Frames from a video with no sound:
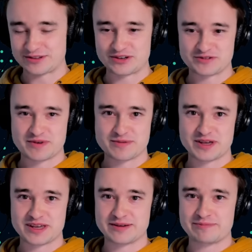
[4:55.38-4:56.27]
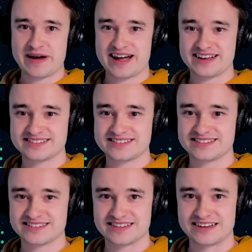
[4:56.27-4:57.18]
of those maybe past
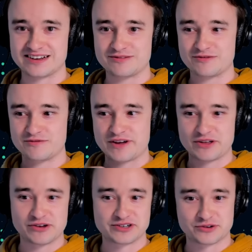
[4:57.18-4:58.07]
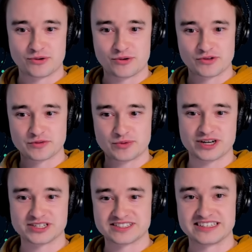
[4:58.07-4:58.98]
failures or those
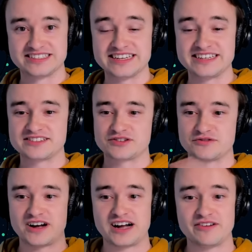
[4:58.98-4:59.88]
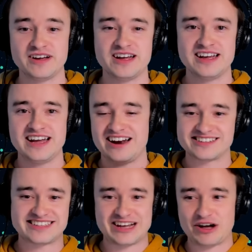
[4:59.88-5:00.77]
projects that didn't survive. How does
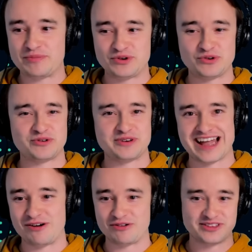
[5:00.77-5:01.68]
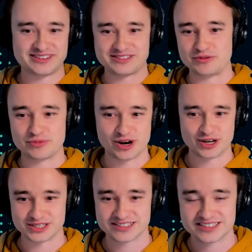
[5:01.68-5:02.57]
that help you now with this new
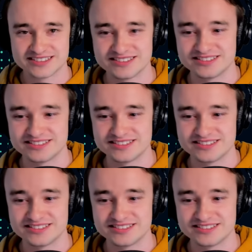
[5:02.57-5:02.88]
project?